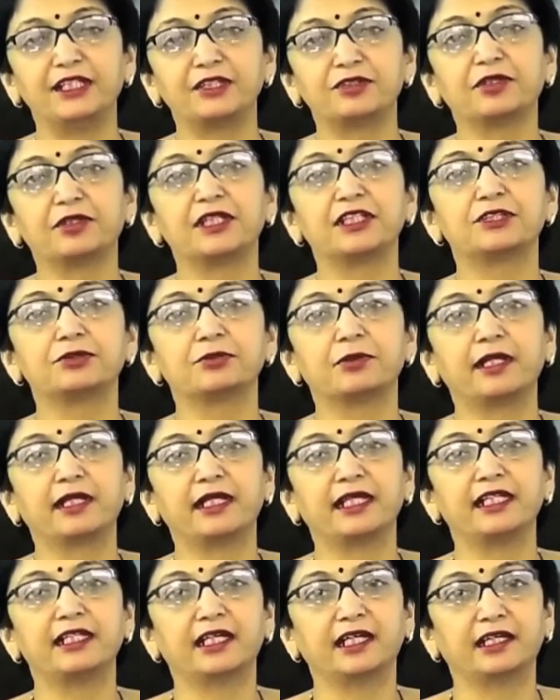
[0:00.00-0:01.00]
issue
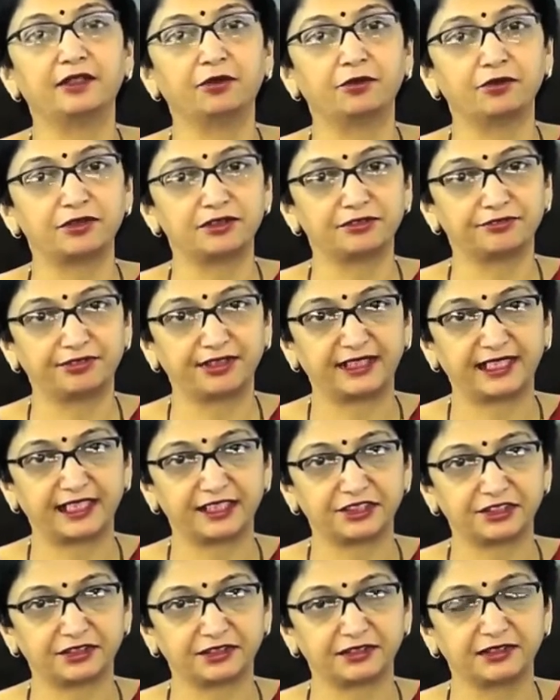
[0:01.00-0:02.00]
a
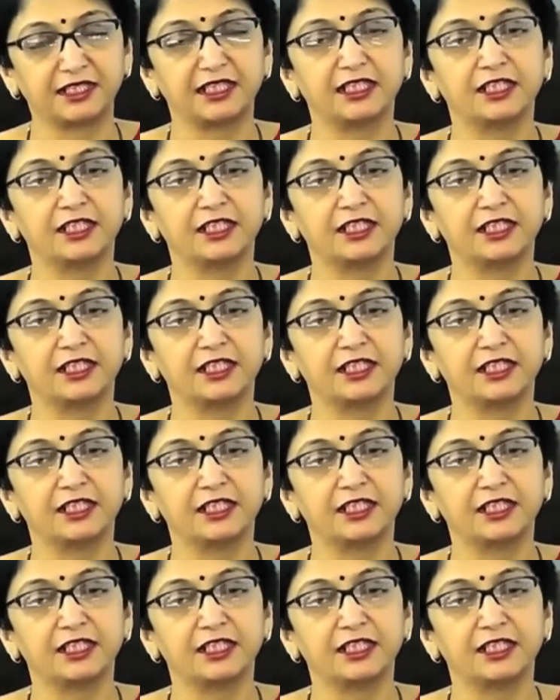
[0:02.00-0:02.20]
notification.